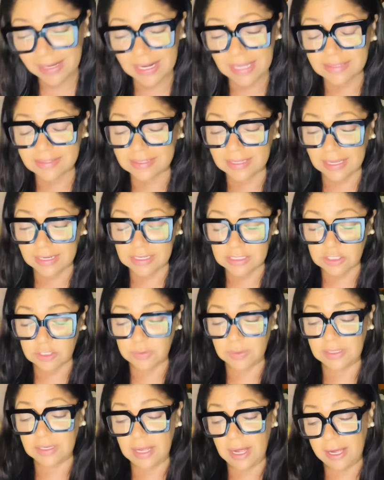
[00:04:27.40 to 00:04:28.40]
let's get
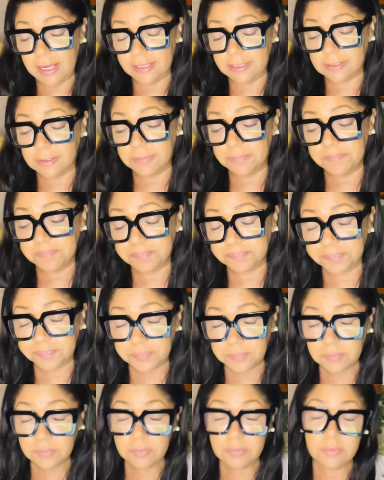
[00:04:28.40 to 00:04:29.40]
into it, guys.
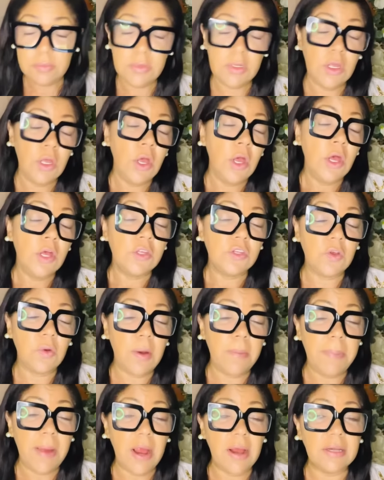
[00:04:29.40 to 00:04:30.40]
So
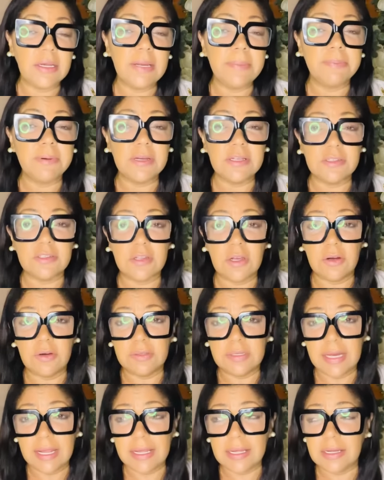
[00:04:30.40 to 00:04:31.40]
apparently Prince
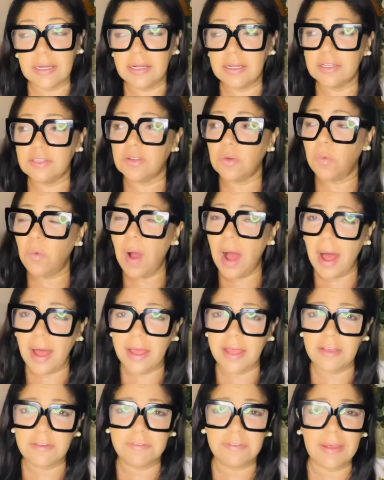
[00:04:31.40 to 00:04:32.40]
Odinga's
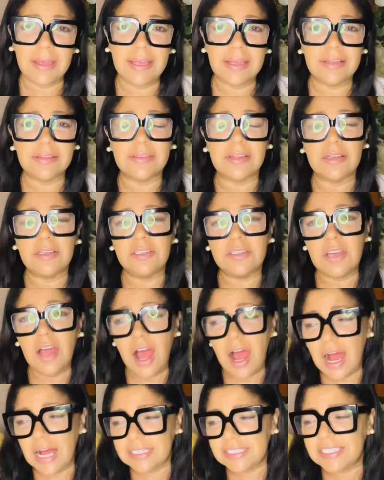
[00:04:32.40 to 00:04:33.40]
wife is
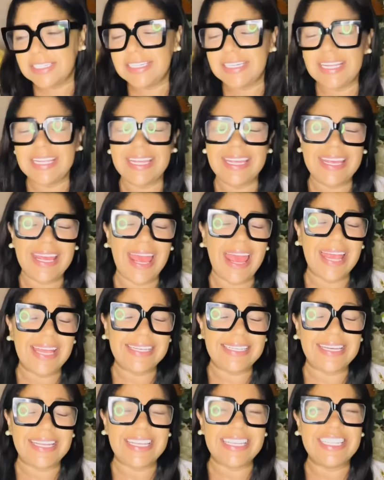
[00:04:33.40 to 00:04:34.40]
not
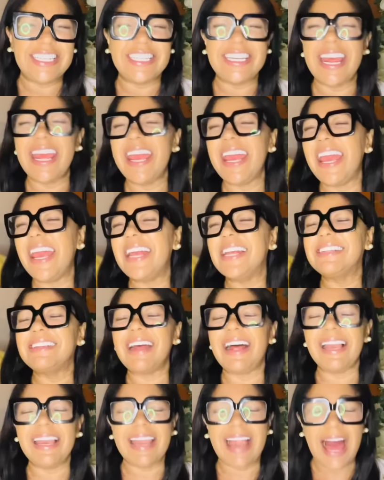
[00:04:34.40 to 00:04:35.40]
DEAD. She is
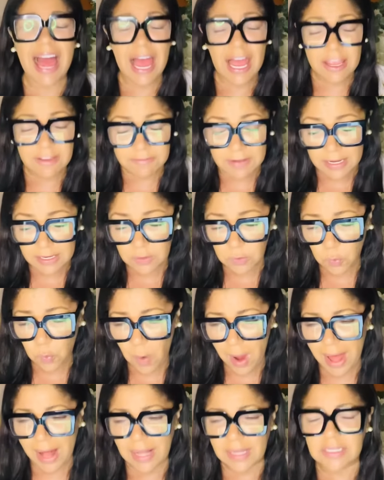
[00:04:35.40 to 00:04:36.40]
alive and
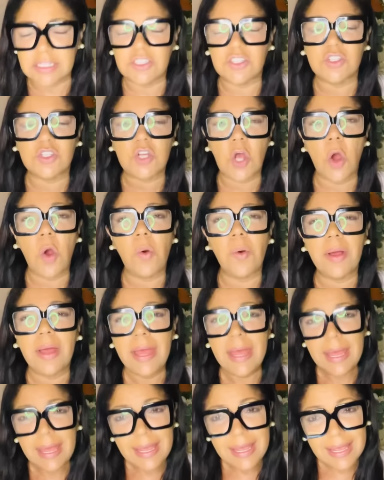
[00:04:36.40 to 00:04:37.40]
well and so
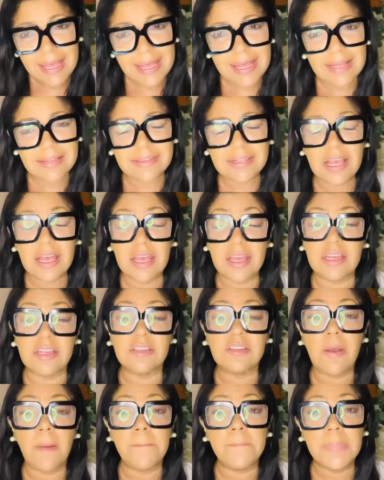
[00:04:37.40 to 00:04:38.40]
is
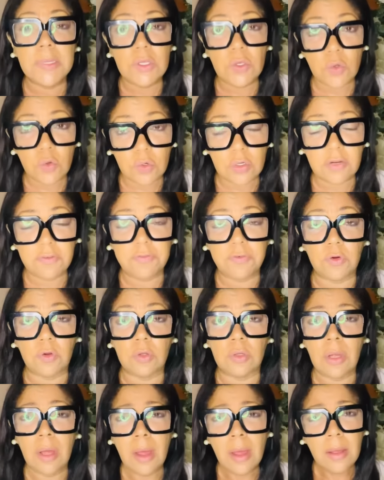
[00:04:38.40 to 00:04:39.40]
his
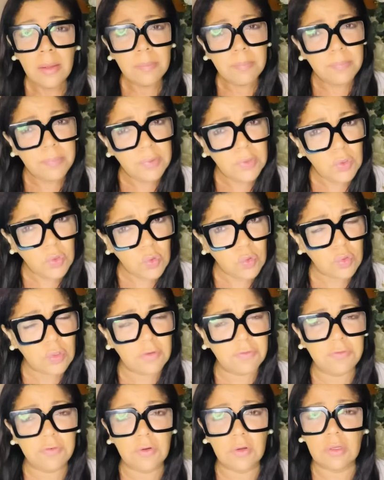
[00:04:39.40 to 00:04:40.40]
beautiful,
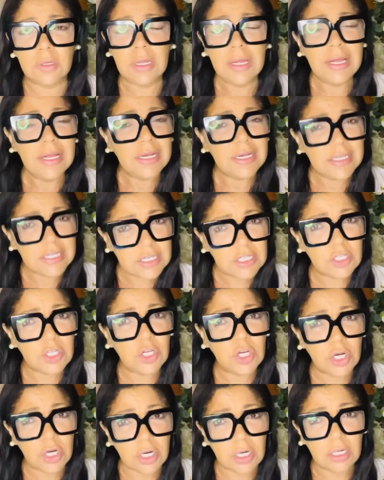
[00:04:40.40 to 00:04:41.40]
beautiful little
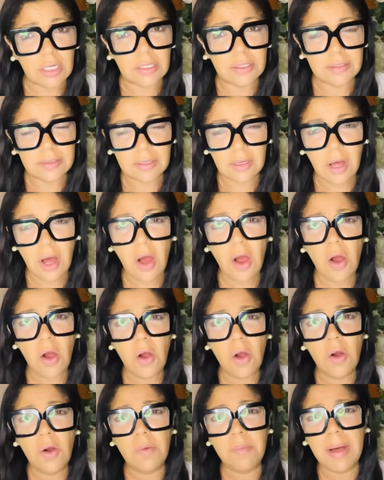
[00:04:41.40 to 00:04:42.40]
girl.
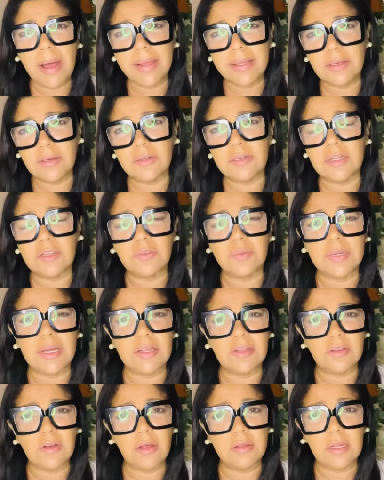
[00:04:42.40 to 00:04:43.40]
Oh my goodness, when
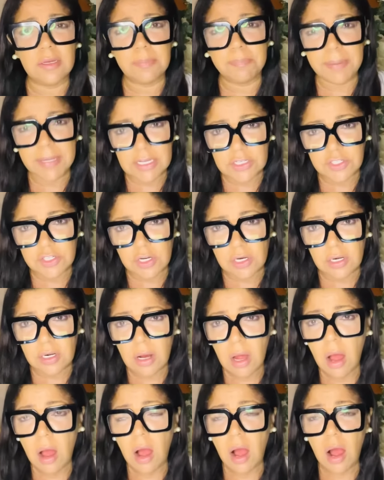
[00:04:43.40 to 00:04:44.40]
I saw that
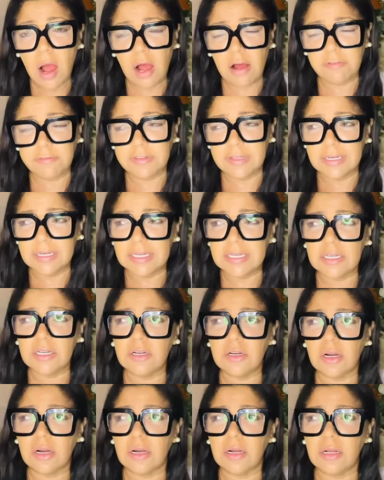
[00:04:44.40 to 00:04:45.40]
picture of the little
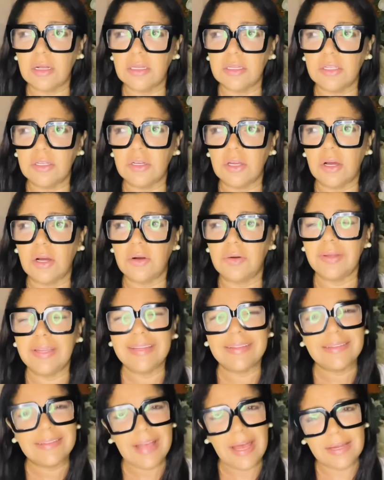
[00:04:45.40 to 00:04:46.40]
girl, you know,
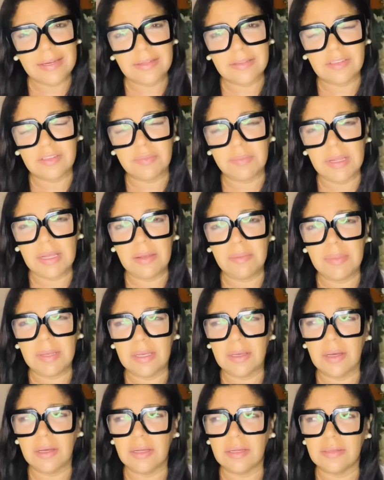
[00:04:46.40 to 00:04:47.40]
it saddens me
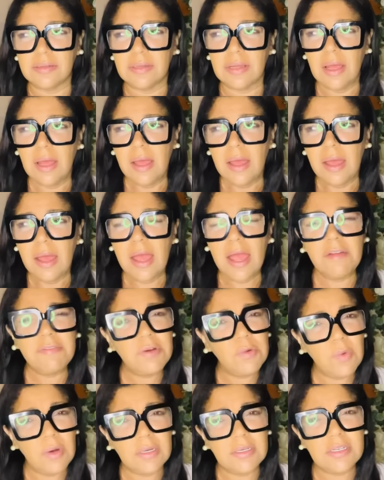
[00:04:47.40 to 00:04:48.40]
because
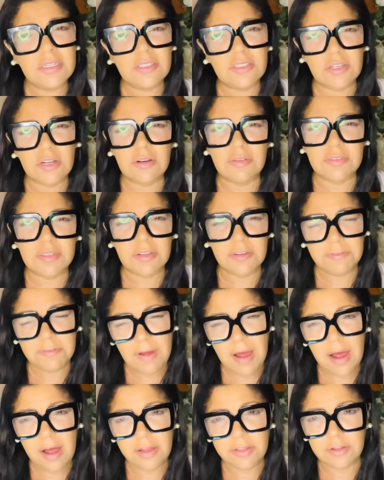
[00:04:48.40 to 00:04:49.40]
Everyone deserves a
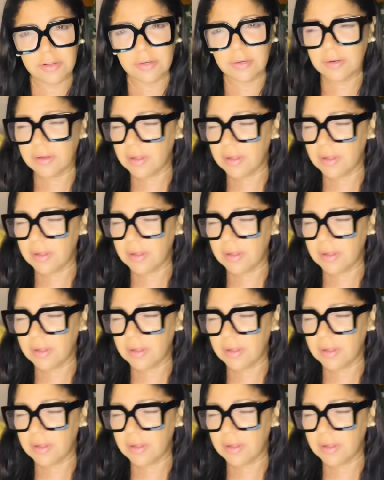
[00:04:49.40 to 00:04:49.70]
father.